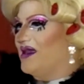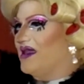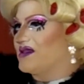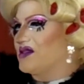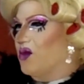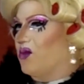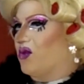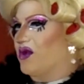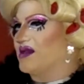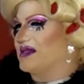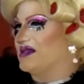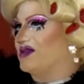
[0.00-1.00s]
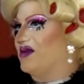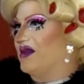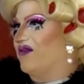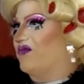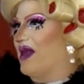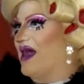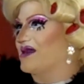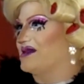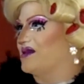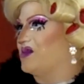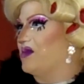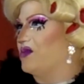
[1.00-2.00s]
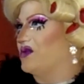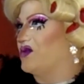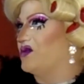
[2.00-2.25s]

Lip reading: It's so important to give back to the people